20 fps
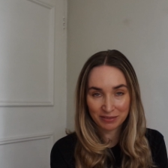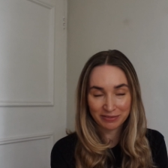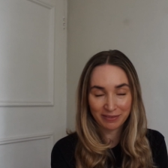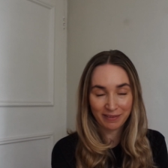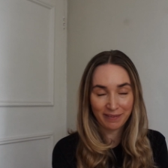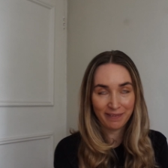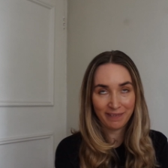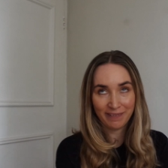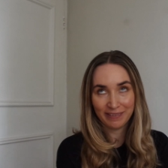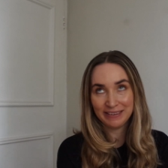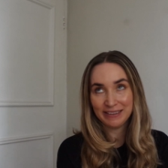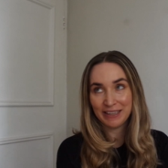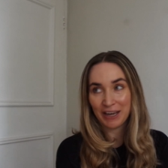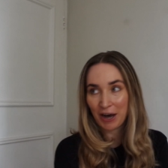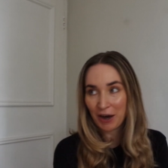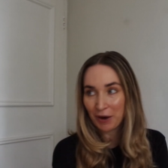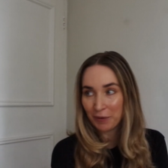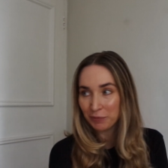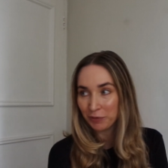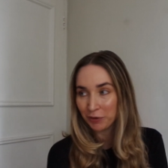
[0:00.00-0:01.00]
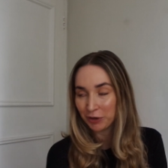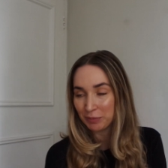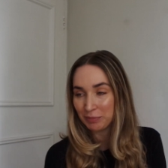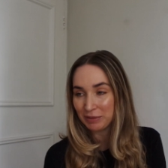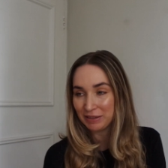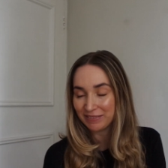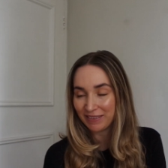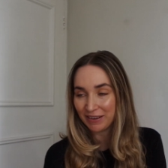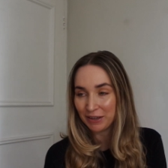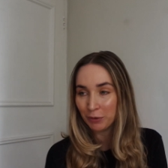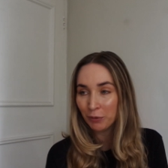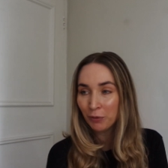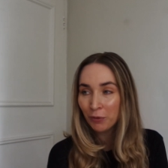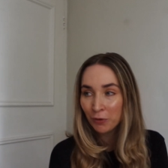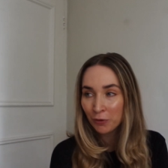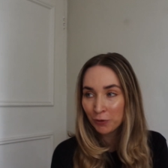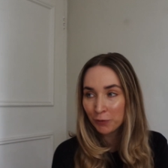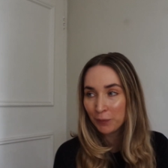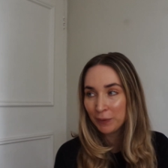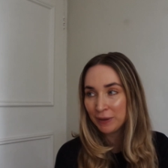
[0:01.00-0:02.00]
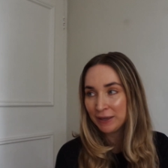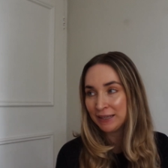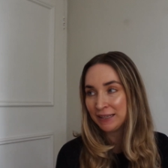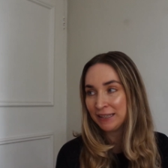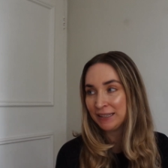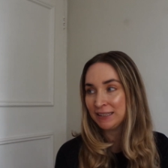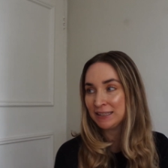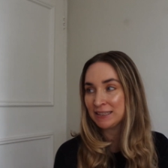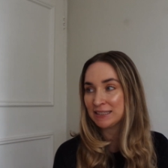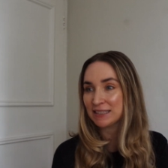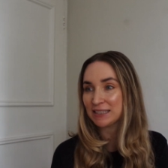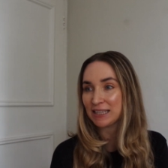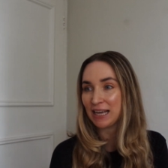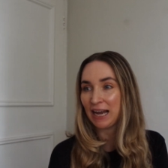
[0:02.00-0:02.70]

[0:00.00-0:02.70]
I thought, oh, now I'm going to be very awkward